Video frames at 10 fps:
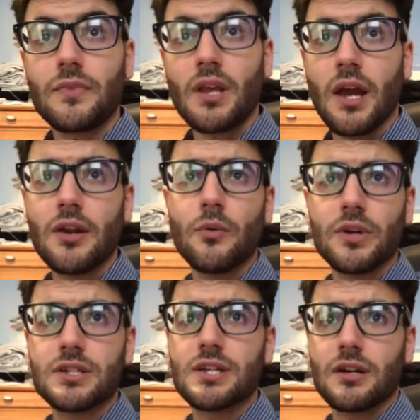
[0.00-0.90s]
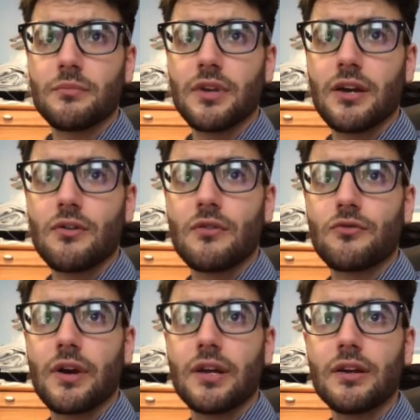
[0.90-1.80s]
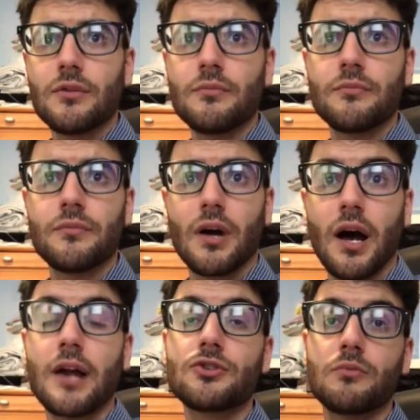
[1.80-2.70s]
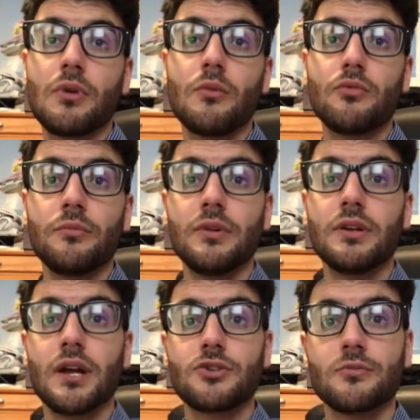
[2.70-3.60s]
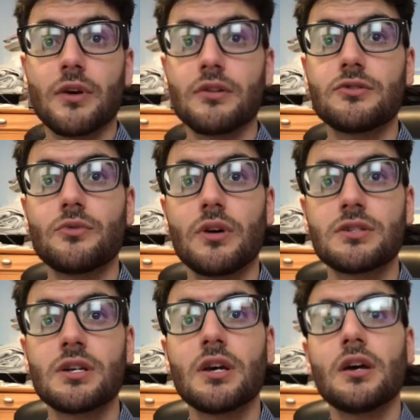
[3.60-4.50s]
I know we could take a play rough right here. A Hydro Pump would be detrimental to us